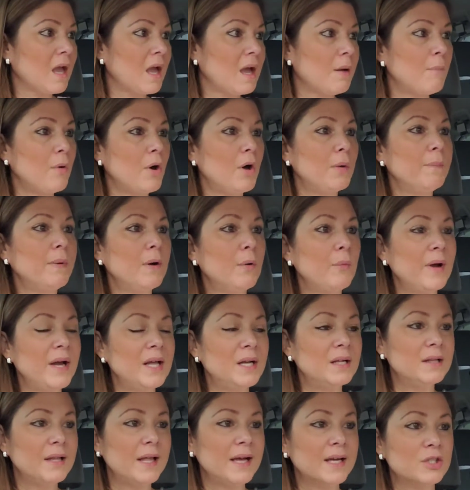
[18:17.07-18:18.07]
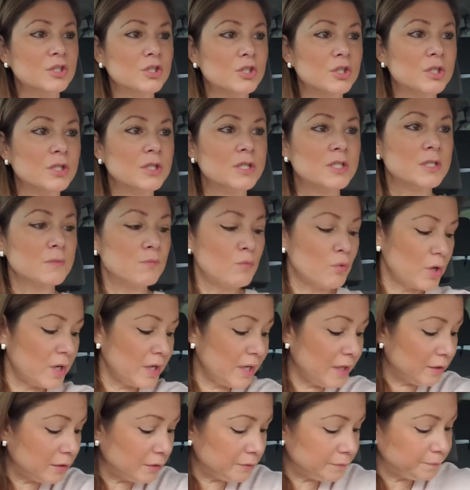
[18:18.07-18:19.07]
I'm on my way to lecture this
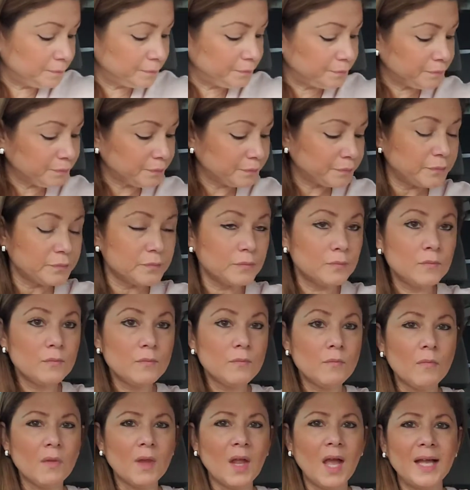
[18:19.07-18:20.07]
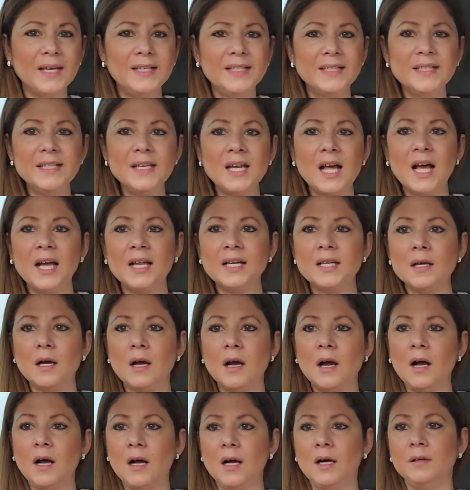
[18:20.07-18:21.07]
morning. I did not
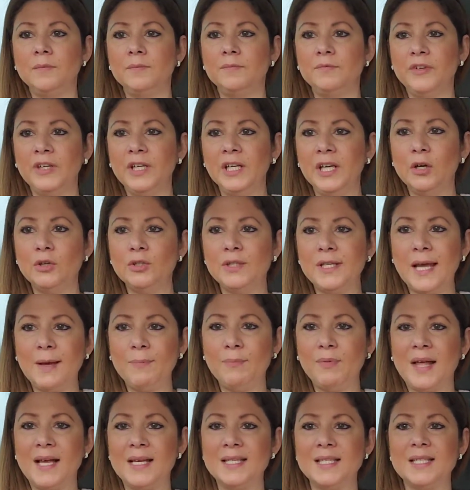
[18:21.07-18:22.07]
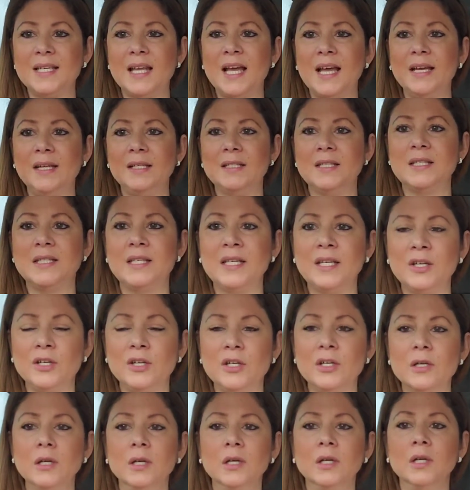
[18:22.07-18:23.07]
videotape last night's
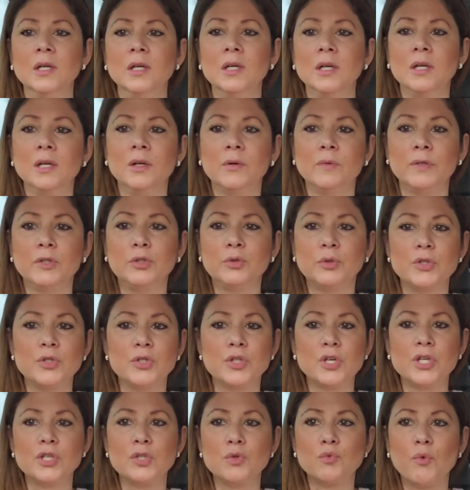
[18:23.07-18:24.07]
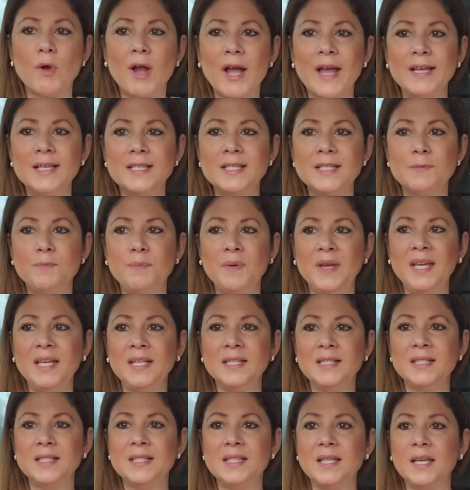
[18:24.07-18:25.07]
dinner, which was just rice,
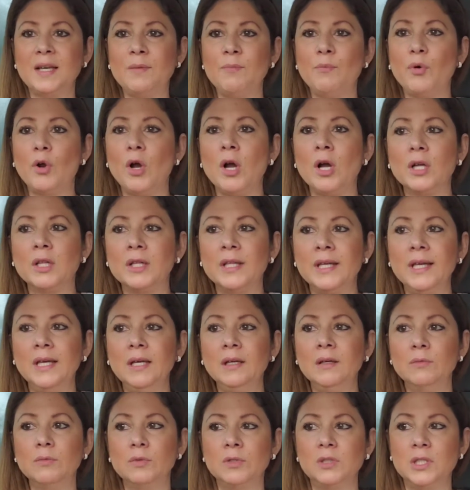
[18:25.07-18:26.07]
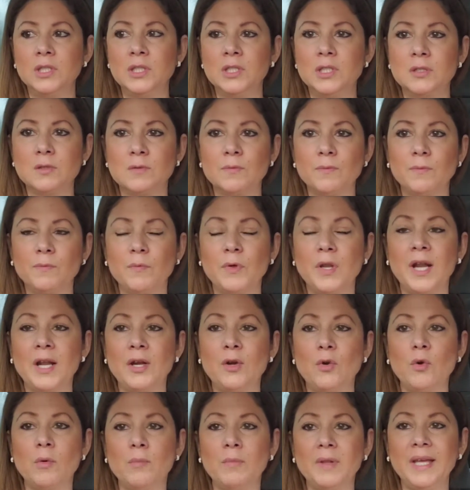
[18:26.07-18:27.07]
beans, and broccoli, which is what I
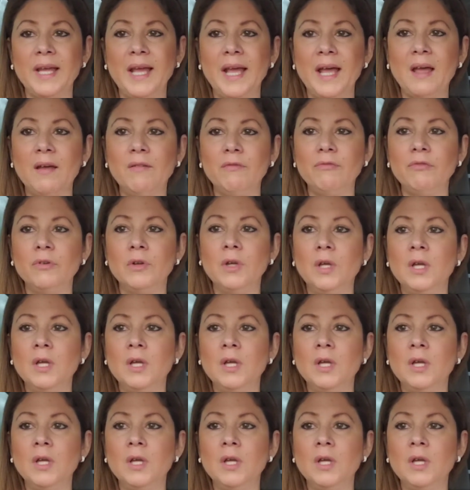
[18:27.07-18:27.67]
normally have,